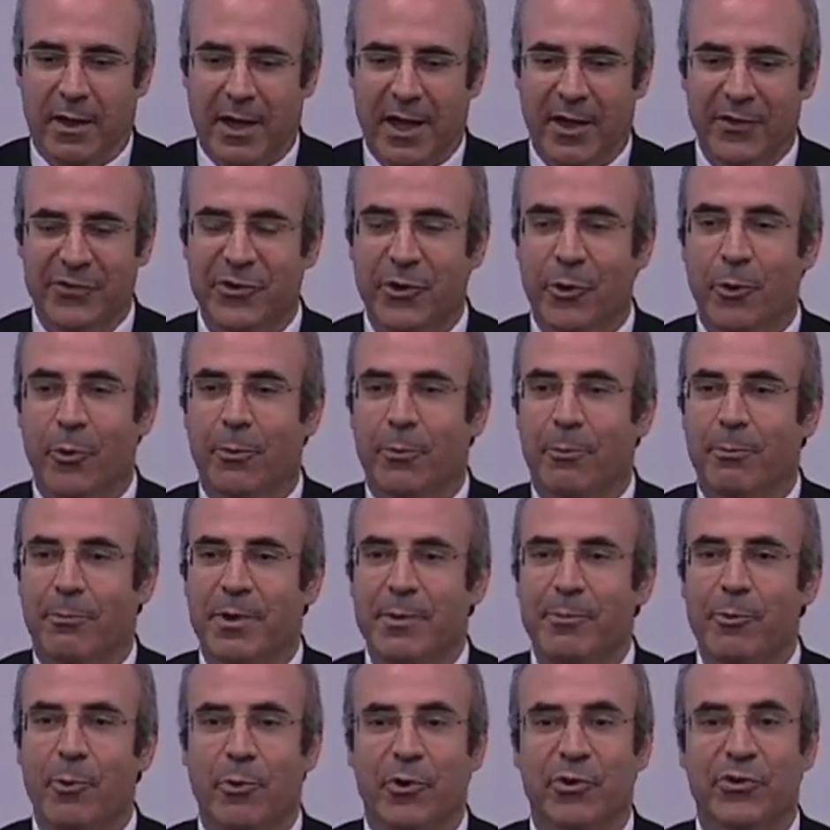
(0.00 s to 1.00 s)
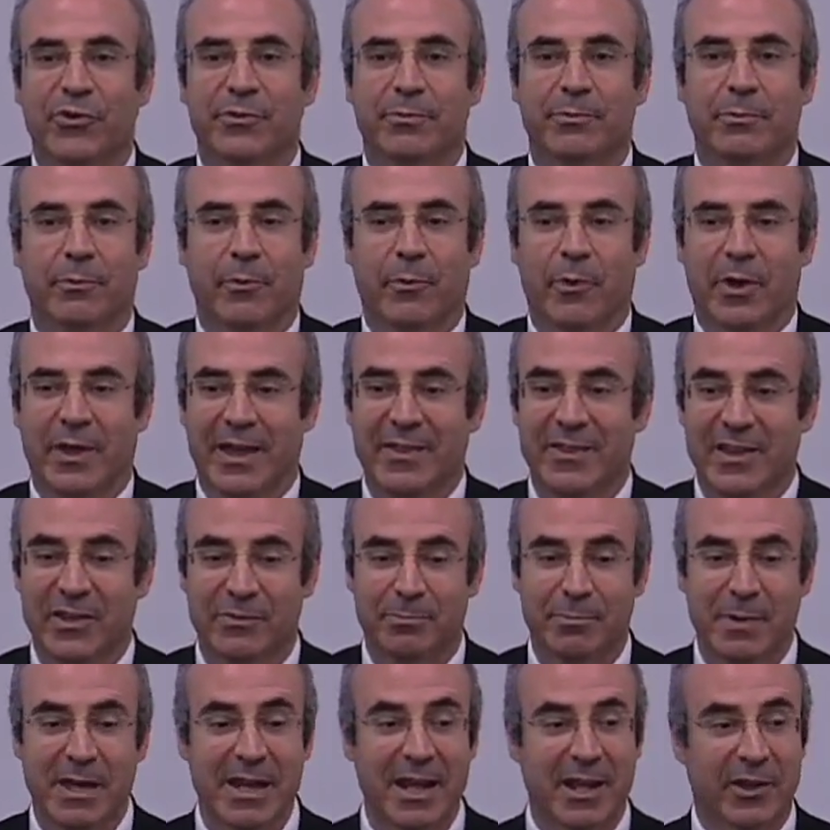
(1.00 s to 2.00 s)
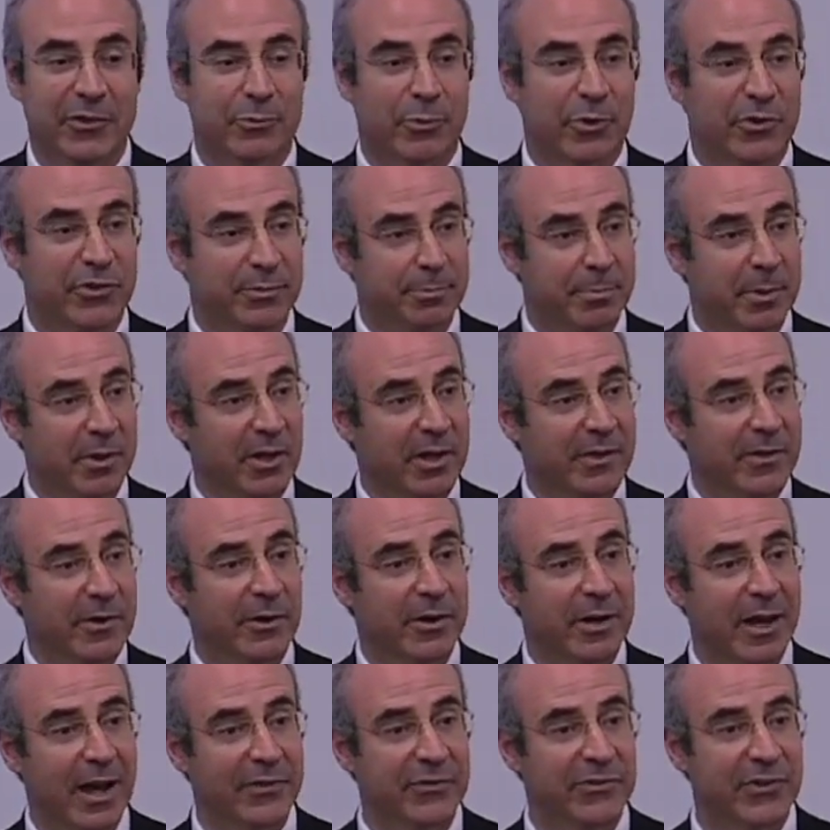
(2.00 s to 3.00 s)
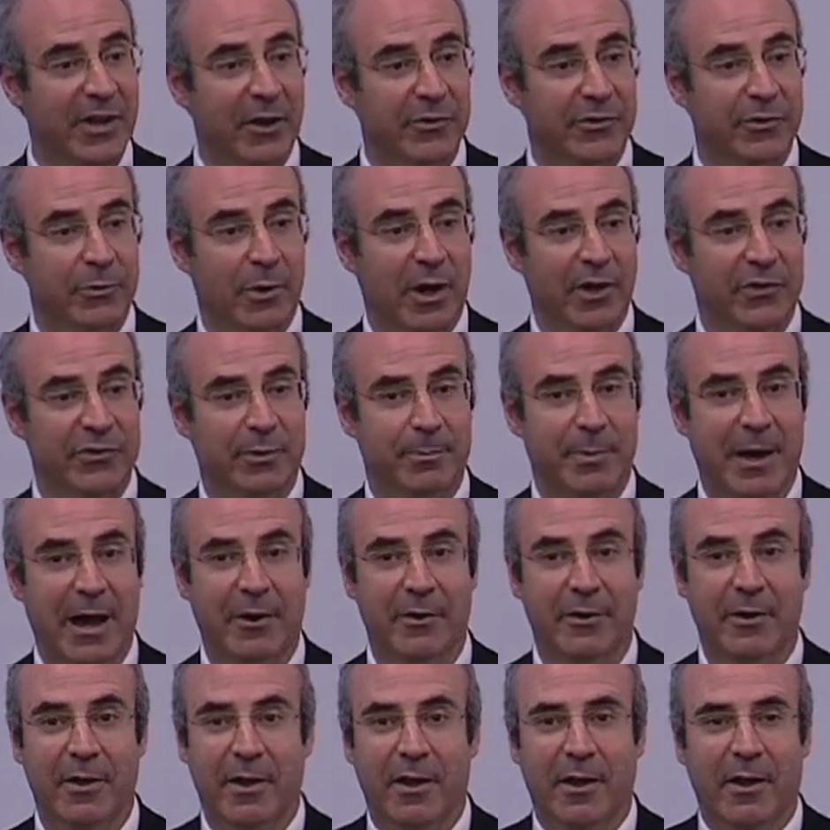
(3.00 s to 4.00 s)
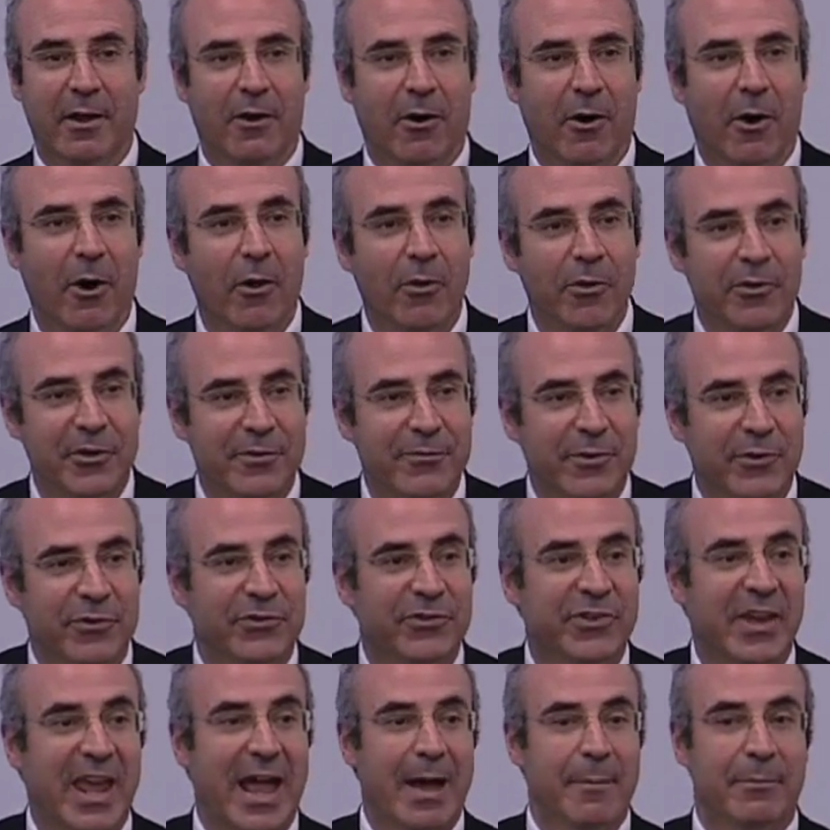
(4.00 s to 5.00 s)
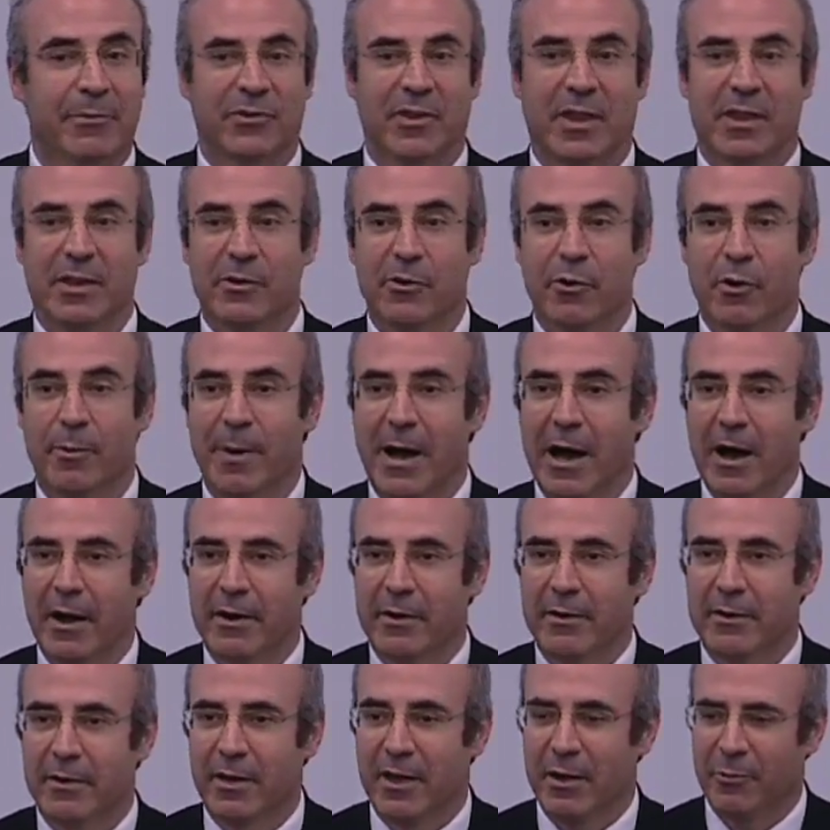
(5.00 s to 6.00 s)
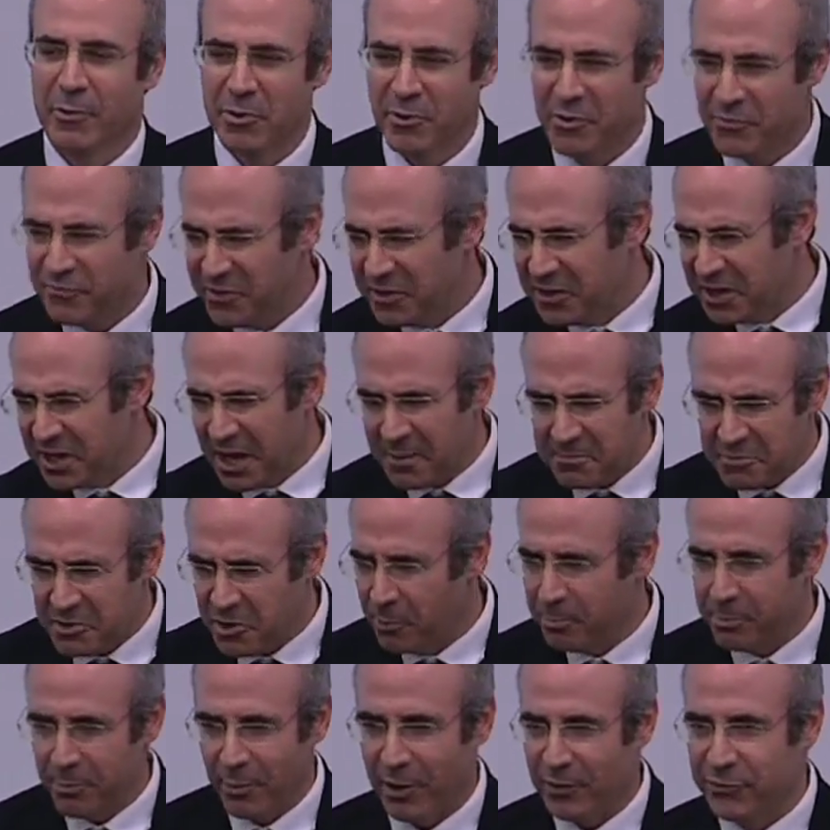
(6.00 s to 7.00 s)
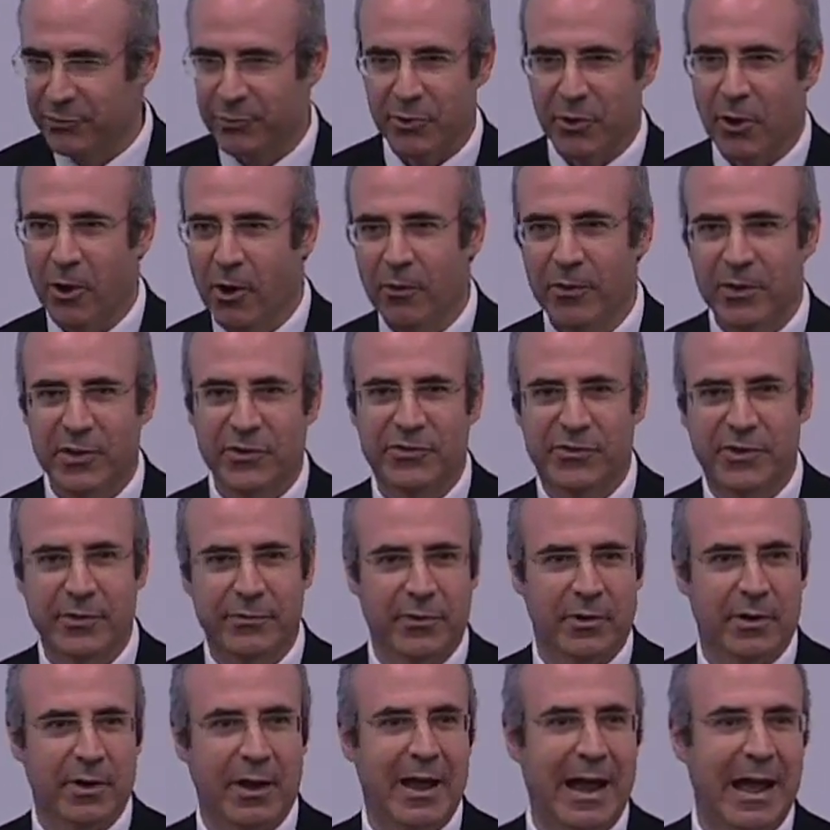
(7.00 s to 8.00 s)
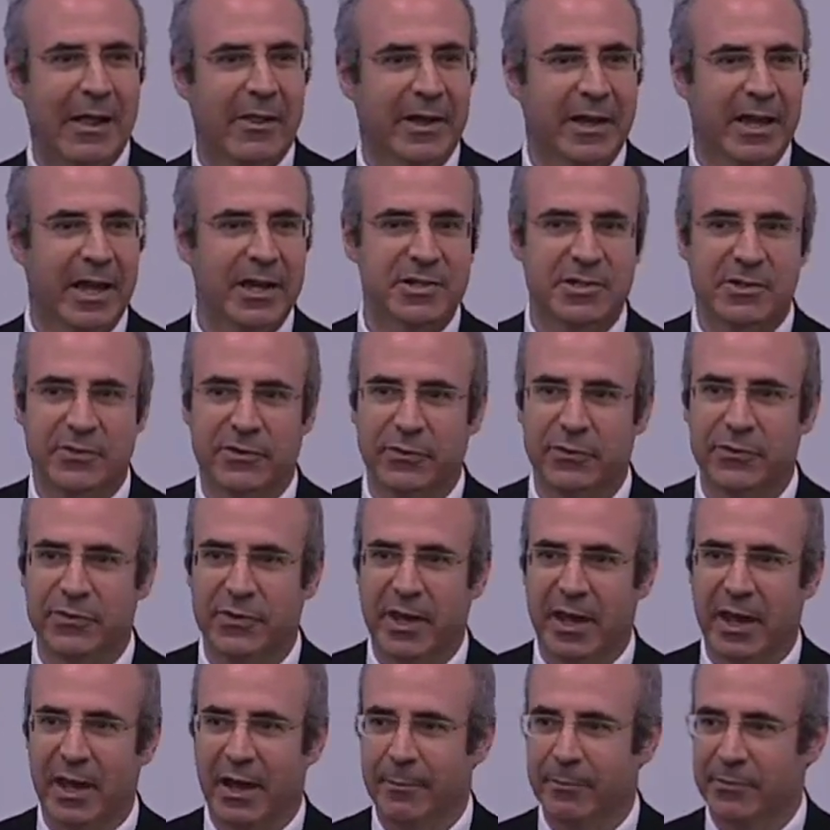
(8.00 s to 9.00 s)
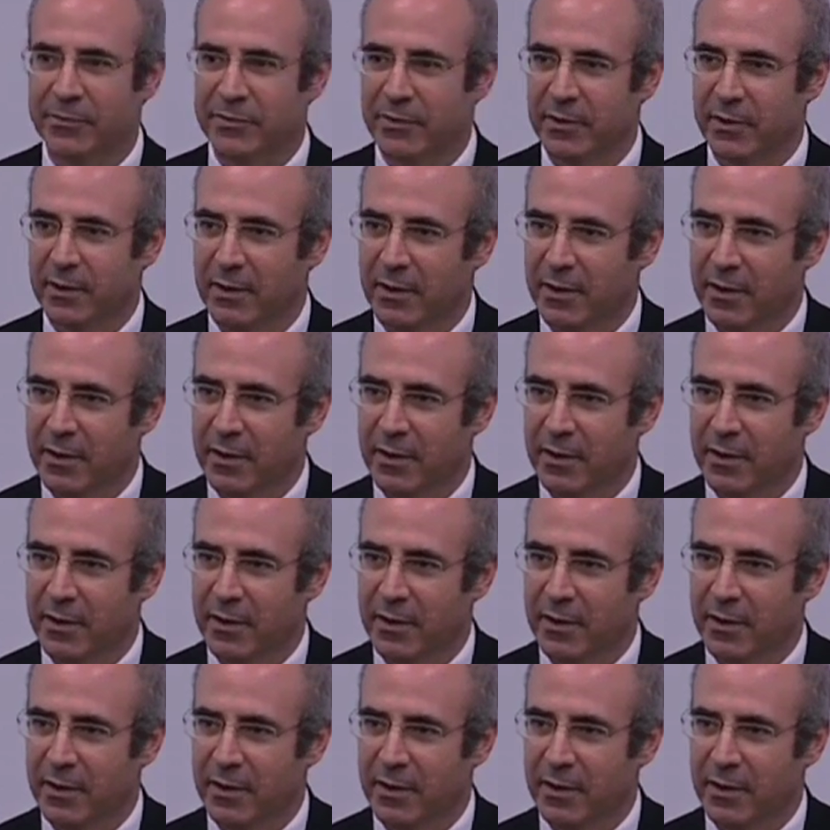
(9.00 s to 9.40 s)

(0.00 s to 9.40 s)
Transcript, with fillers: And so people were, in these meetings, were spilling their guts out to us about all the different scams they knew about. We were filling up notebooks with all these different allegations of scams.